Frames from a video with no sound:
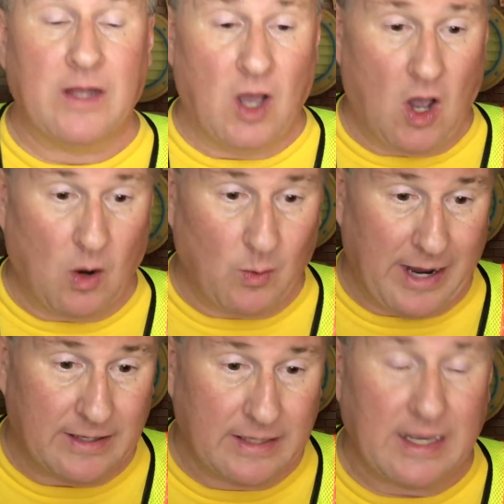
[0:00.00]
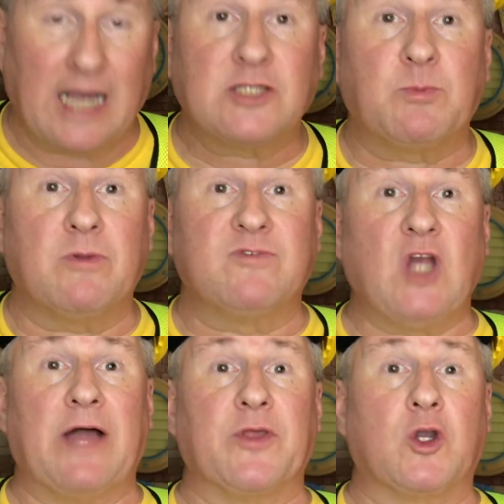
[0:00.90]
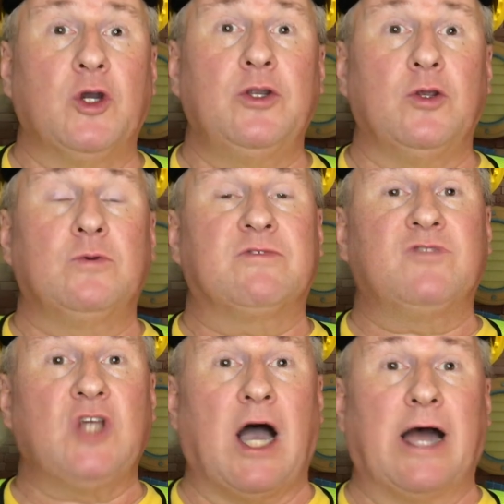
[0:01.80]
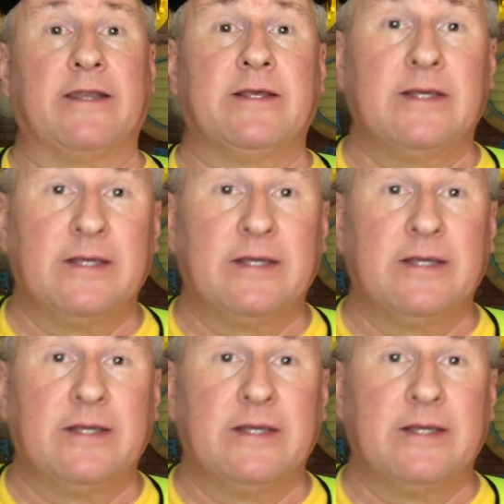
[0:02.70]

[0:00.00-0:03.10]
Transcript: All right, Gospel of John, the good news of John,